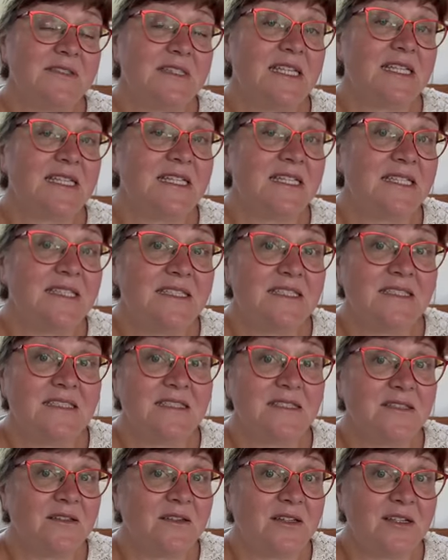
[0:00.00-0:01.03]
that this
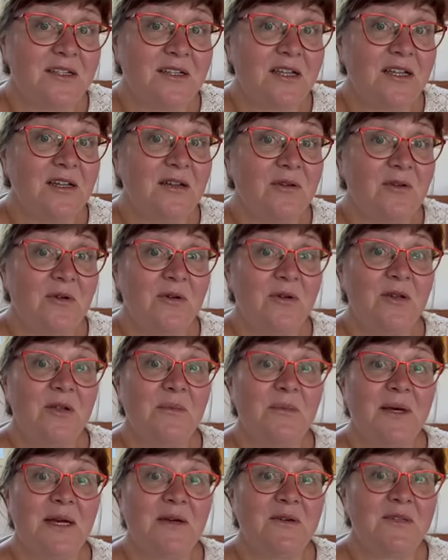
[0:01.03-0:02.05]
is not at all
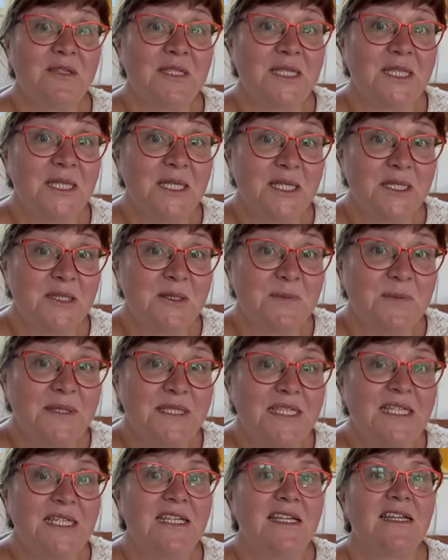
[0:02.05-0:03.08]
about knitting
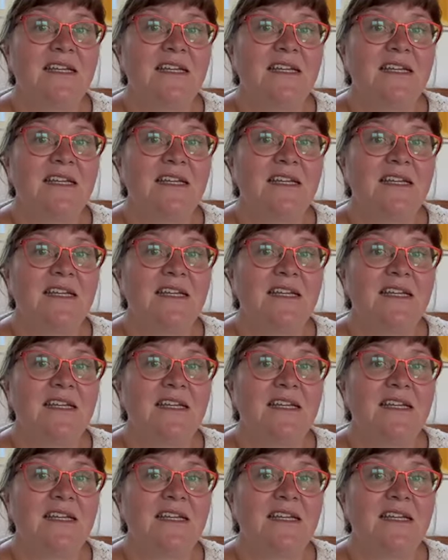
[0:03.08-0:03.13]
speed.